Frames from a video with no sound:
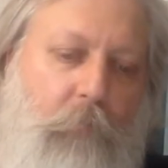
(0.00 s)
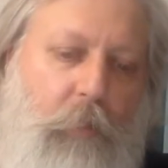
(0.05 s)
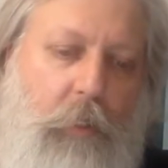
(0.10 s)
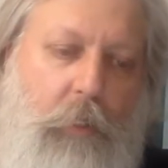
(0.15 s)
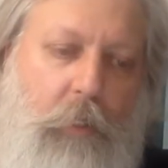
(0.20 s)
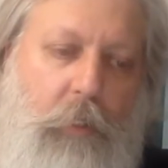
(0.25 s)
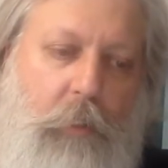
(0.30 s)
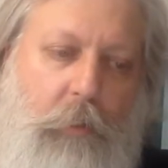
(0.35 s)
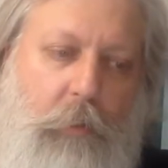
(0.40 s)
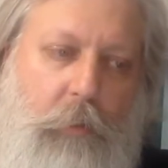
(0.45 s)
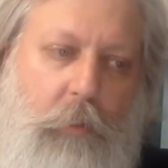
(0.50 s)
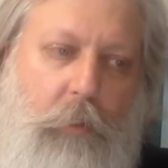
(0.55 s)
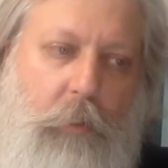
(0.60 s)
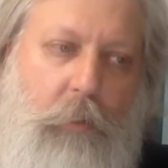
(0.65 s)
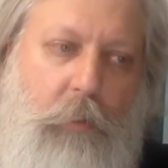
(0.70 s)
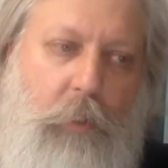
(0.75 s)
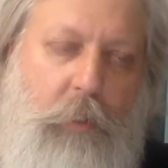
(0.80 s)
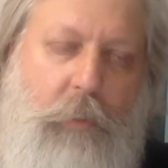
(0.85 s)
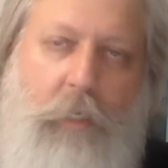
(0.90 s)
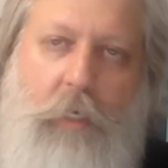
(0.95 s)
And
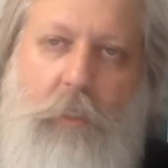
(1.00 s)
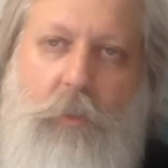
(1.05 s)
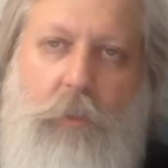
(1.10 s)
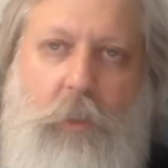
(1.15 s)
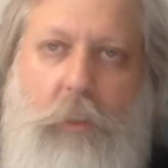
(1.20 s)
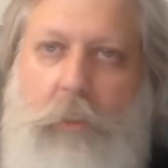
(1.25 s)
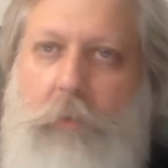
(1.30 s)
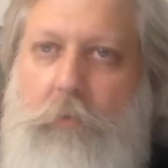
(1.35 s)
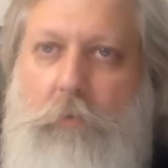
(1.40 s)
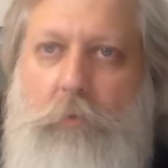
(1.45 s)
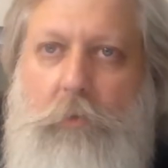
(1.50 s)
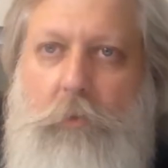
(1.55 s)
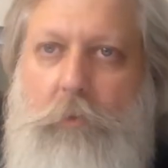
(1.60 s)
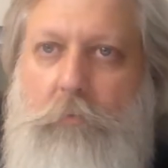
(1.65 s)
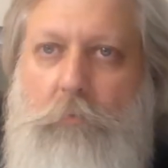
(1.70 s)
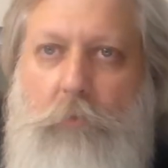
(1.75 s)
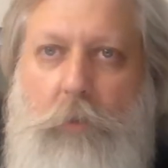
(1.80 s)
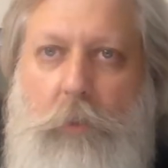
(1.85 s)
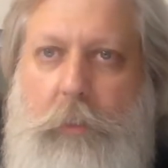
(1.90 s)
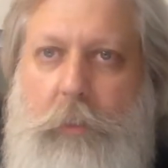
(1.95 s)
it's actually
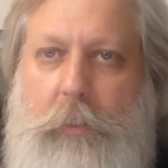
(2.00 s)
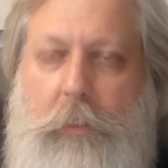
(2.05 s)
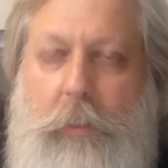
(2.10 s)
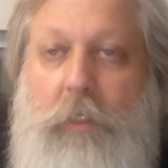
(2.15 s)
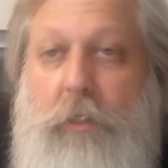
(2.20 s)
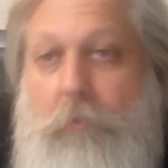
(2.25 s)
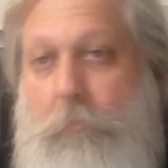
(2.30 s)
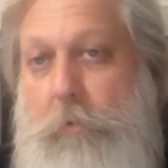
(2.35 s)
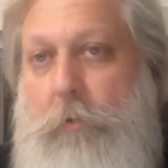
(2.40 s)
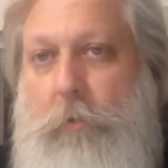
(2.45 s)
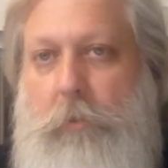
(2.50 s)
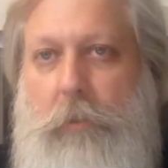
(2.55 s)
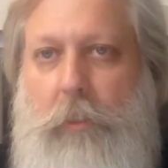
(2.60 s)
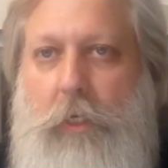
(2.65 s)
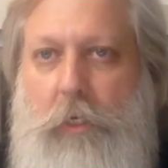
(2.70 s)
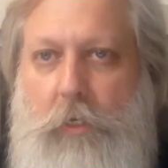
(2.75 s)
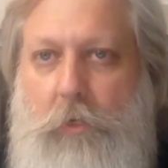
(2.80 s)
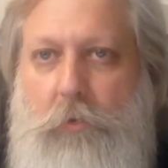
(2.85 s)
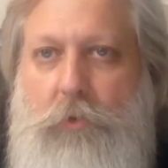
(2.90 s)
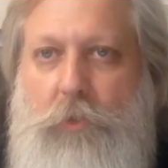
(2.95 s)
really, it took me a while to
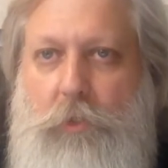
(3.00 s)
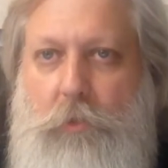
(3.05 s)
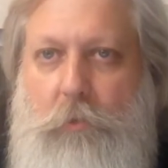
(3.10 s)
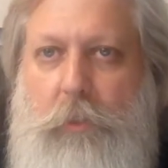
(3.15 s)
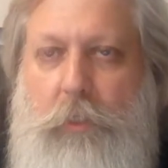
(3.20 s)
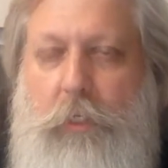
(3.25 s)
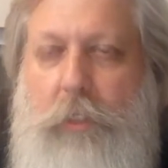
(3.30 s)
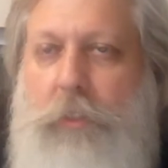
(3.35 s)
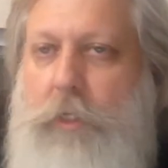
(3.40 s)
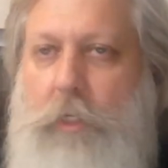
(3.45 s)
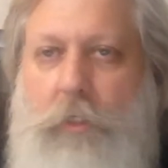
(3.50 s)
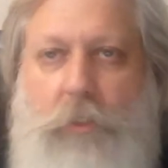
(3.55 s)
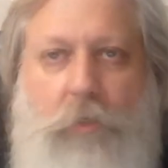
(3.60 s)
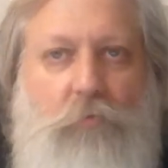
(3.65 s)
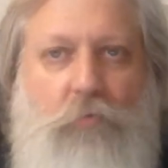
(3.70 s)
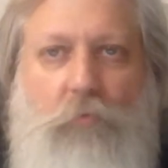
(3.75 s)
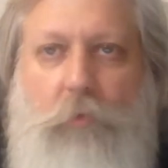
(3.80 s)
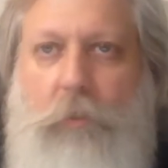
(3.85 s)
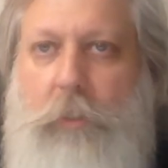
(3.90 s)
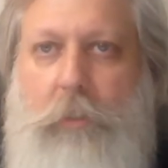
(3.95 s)
get used to it. It's
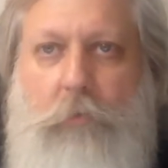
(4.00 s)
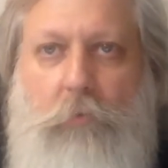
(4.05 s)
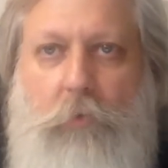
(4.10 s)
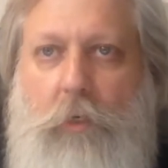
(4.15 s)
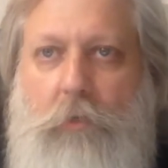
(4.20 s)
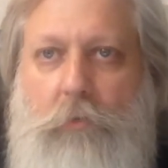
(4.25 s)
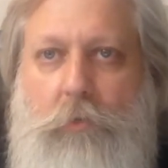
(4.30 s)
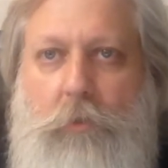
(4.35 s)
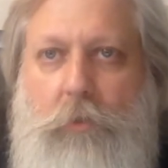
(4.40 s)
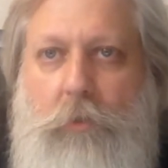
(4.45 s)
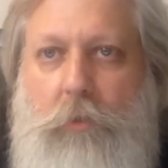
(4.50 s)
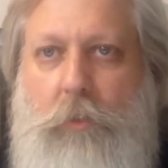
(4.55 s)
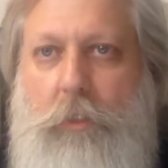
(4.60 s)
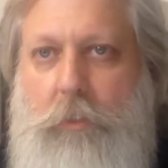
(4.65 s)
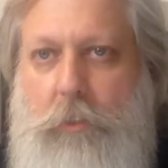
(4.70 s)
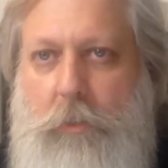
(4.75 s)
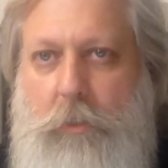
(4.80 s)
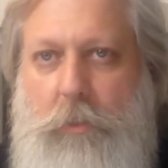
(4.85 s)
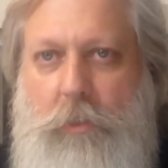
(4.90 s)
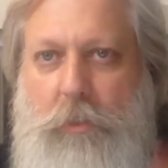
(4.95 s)
actually really gross
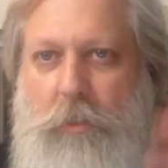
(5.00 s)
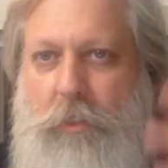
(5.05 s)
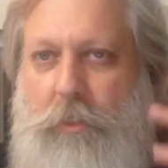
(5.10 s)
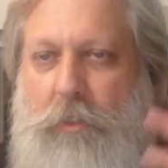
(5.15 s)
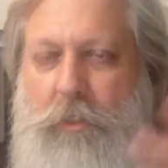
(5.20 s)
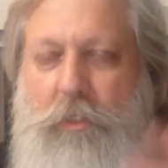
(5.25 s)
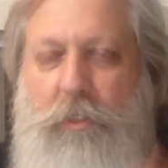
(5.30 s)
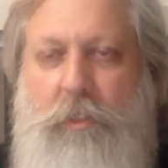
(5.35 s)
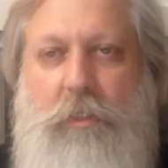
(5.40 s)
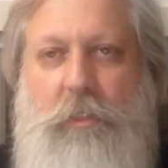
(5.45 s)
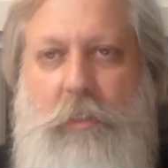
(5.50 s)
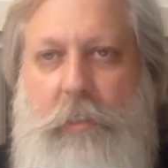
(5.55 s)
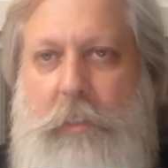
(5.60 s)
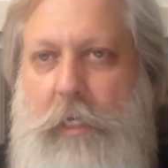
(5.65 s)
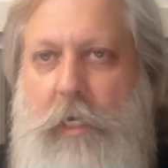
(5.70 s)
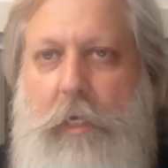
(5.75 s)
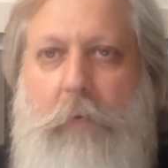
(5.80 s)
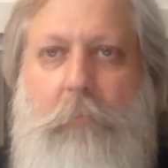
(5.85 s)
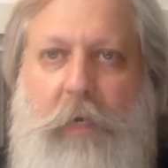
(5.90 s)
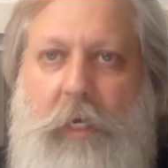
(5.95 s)
because it's just
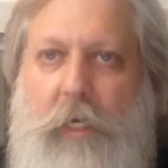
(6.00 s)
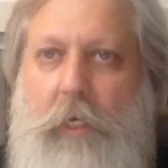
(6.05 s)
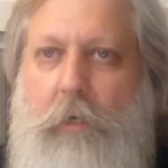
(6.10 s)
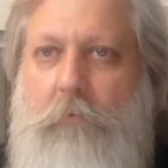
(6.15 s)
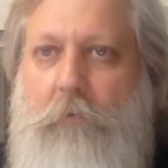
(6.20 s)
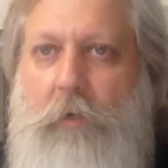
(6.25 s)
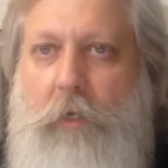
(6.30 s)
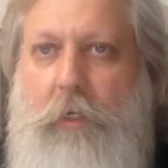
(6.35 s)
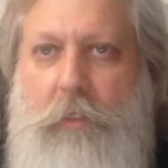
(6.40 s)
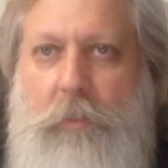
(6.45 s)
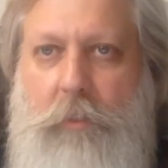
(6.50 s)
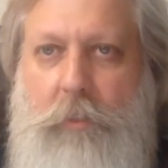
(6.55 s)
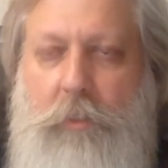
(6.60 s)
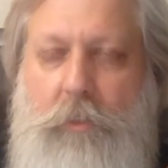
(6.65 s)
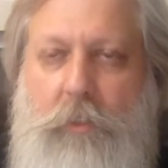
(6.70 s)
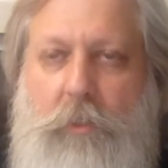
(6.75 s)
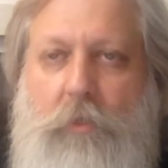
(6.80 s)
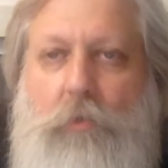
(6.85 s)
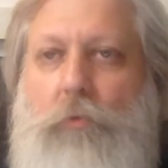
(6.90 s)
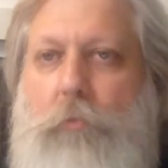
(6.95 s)
slimy, right? It's
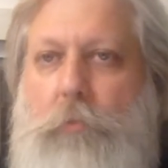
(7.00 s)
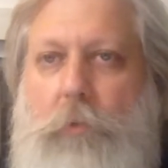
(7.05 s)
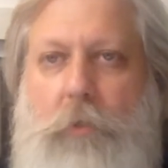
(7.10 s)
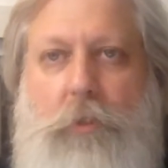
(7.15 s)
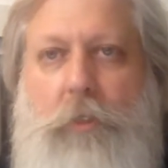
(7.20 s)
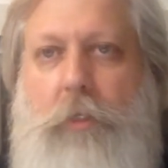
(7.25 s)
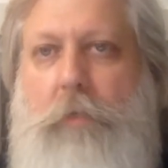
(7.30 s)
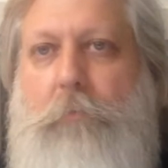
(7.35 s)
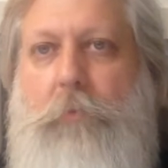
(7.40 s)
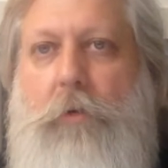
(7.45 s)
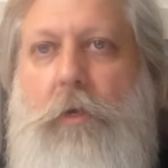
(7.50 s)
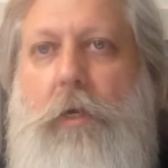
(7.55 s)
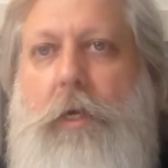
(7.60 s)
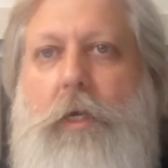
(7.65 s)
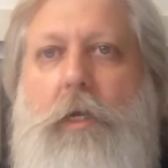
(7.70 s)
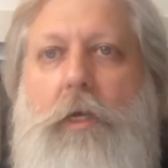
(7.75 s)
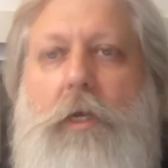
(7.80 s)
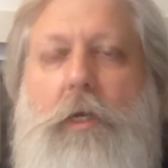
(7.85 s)
super slippery.